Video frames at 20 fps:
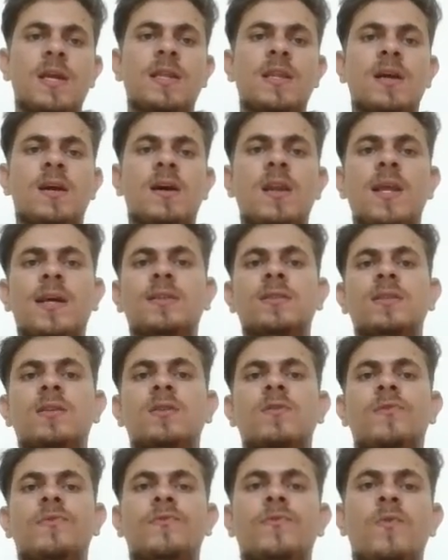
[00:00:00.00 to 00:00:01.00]
in the
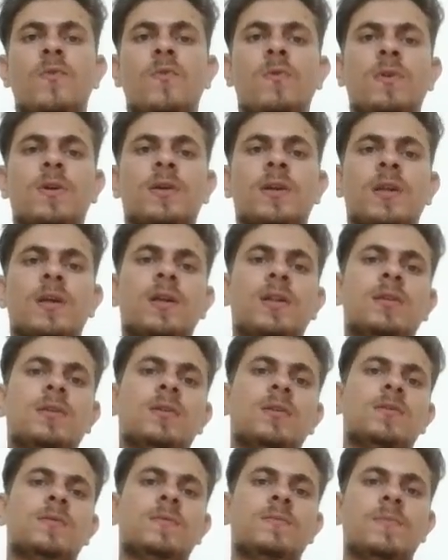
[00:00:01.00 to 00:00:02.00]
collection of folk
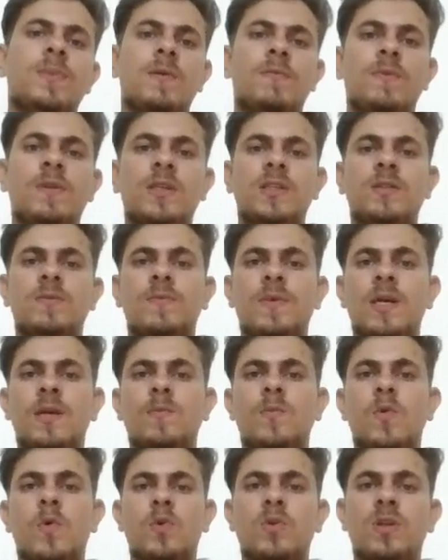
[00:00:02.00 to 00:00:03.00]
tales published
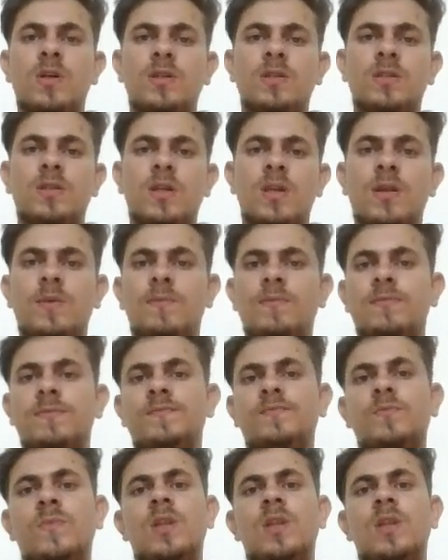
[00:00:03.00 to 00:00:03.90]
by Brothers Grimm.